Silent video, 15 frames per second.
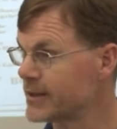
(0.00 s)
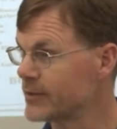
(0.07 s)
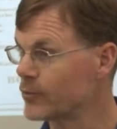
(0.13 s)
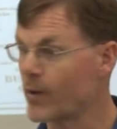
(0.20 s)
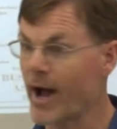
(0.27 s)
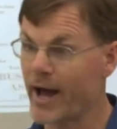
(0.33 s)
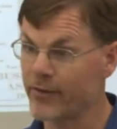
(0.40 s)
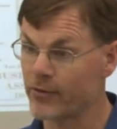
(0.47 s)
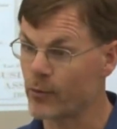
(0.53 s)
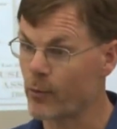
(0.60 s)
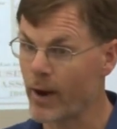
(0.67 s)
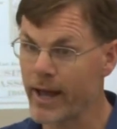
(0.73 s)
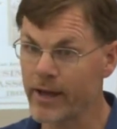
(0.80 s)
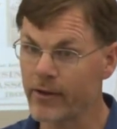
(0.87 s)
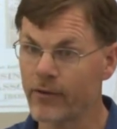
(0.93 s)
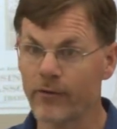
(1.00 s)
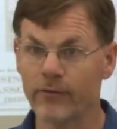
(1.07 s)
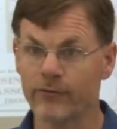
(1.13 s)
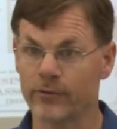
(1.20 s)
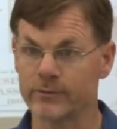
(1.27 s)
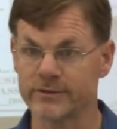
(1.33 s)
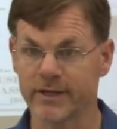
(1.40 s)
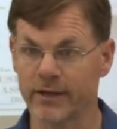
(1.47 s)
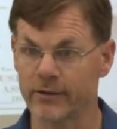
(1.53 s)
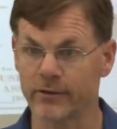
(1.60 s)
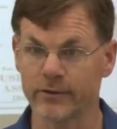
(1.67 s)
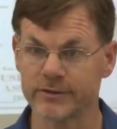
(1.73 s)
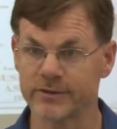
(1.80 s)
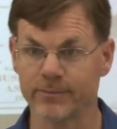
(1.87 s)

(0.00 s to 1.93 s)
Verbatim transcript: could ride the rail from Saint Louis